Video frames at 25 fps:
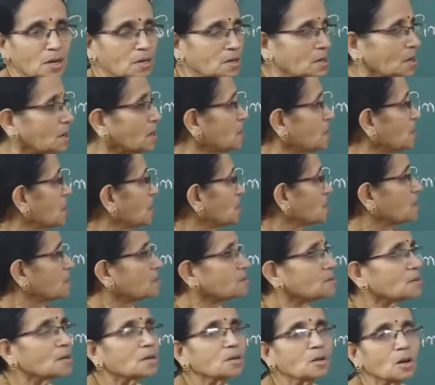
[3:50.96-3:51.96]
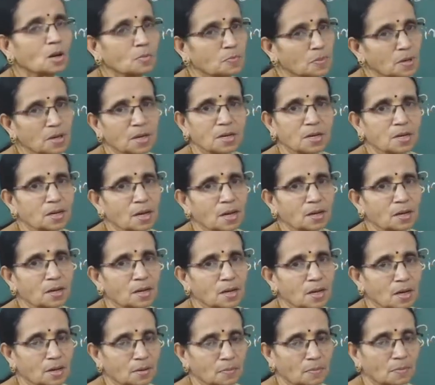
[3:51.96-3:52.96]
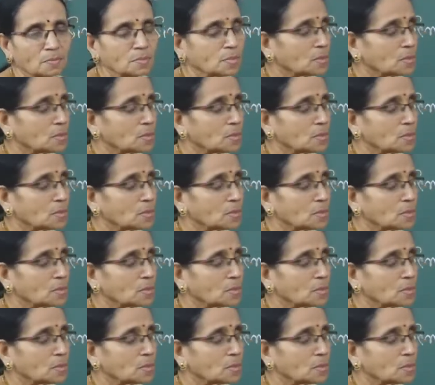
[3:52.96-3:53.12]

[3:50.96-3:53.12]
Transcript: writing, this need not be written here.